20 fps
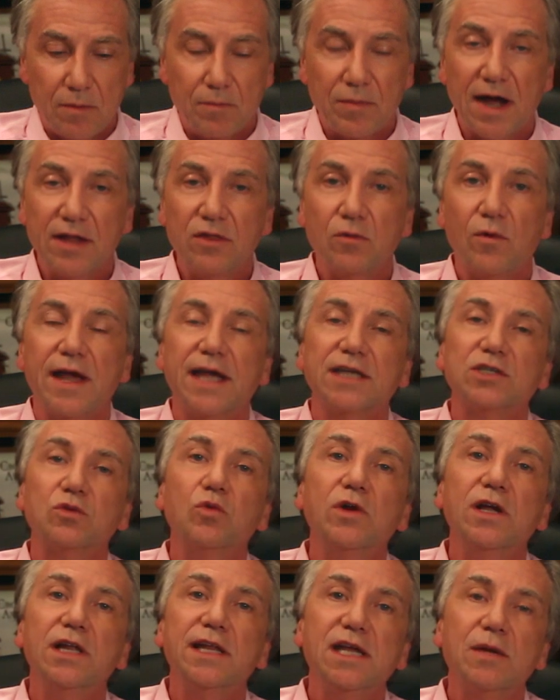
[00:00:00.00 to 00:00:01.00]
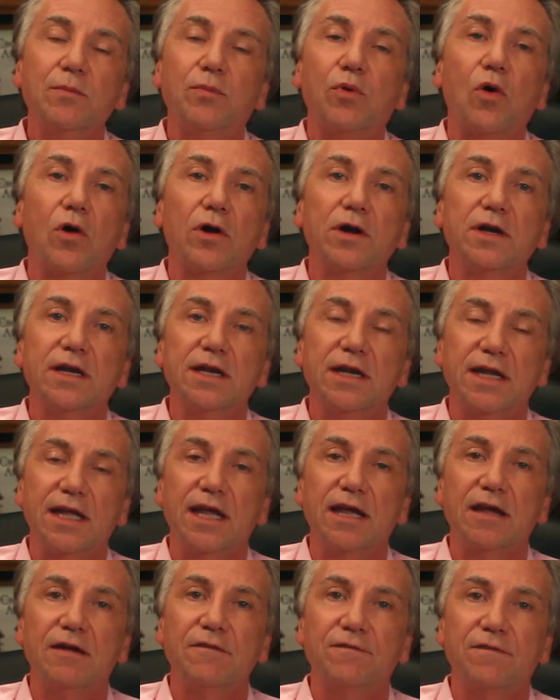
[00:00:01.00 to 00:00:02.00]
By the way, it's really important
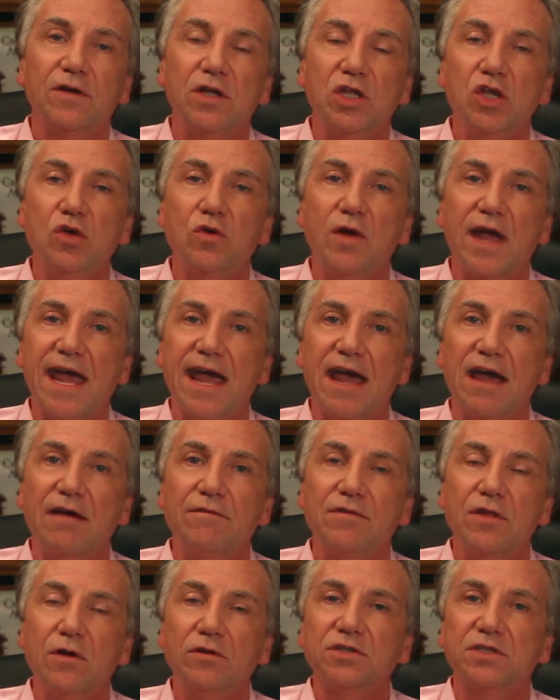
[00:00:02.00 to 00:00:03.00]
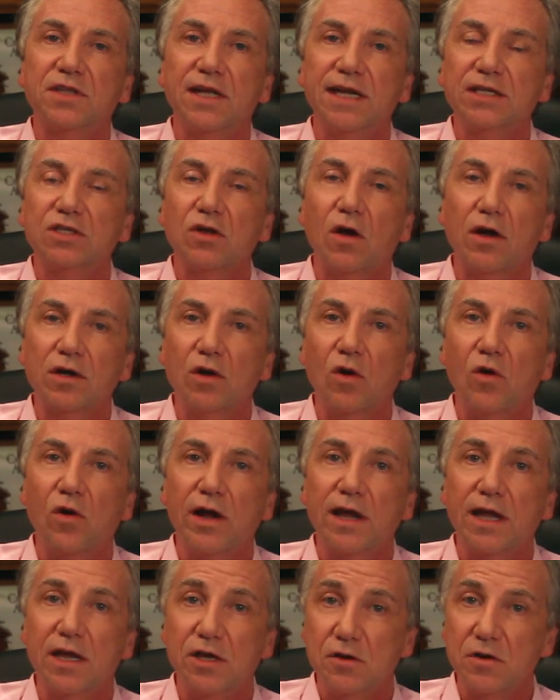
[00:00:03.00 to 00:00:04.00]
if you have those things
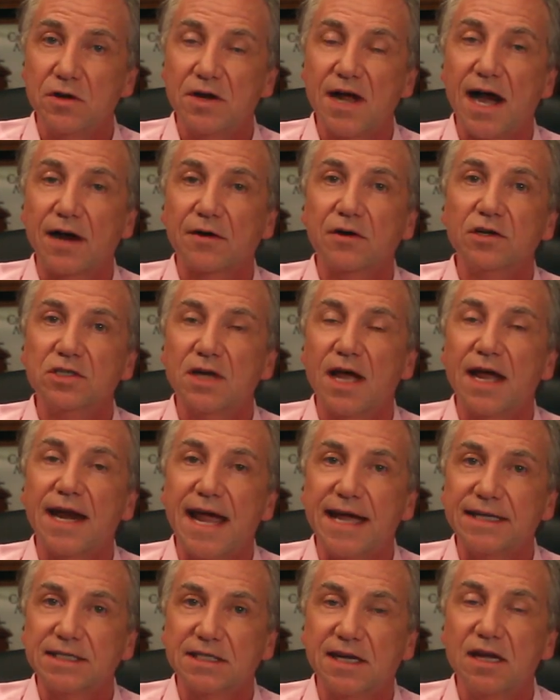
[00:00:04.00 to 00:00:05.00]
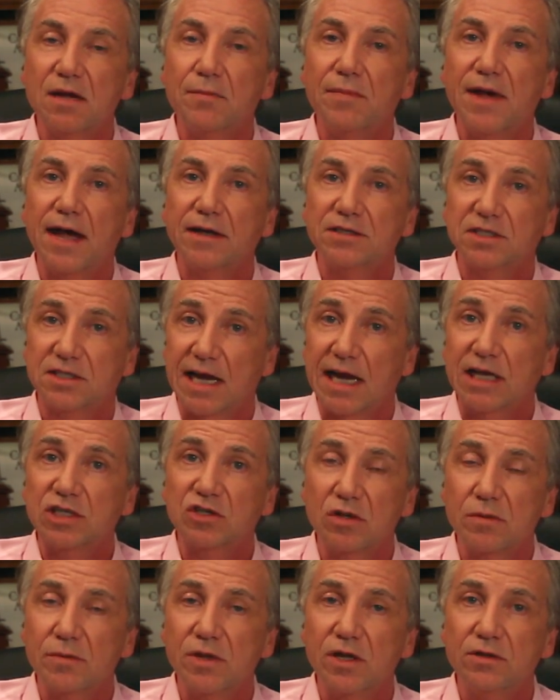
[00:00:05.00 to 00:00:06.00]
ongoing and your doctor's not asking about
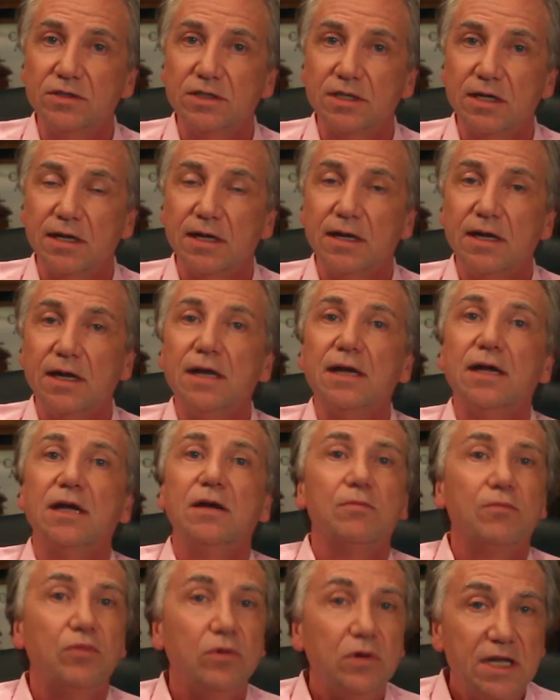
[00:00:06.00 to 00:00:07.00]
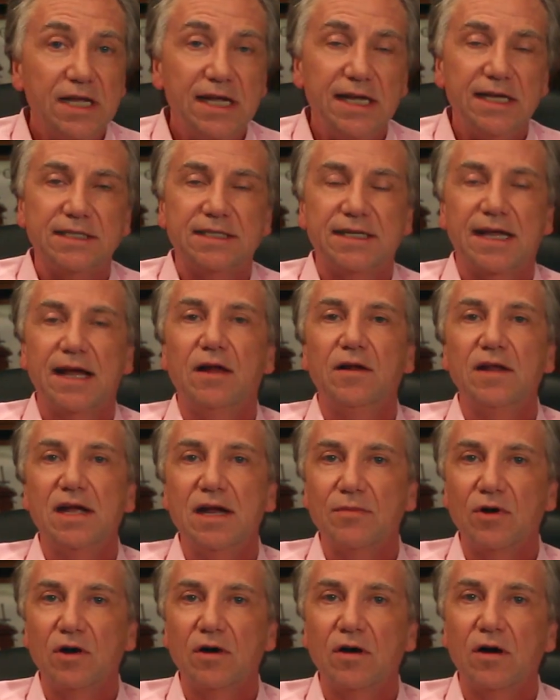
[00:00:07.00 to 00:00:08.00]
sexual abuse, please tell
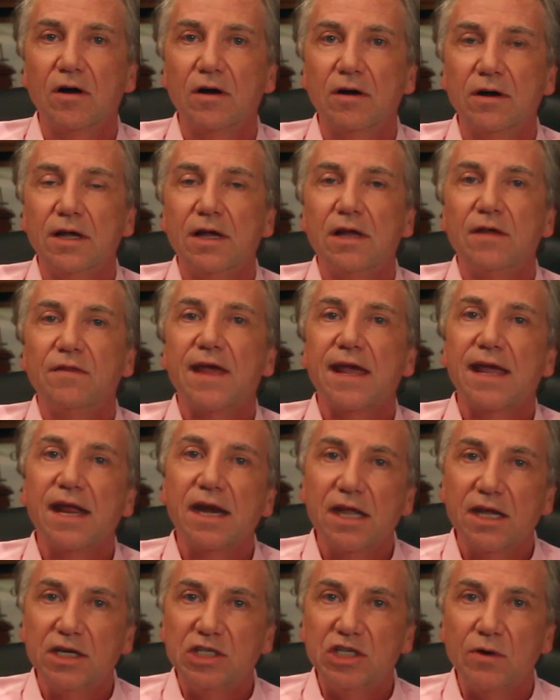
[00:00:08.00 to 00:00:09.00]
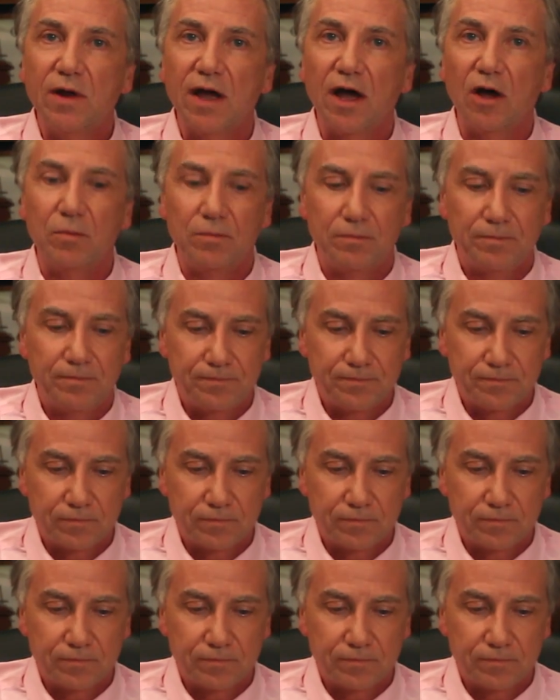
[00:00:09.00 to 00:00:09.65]
him or her. They can get you help.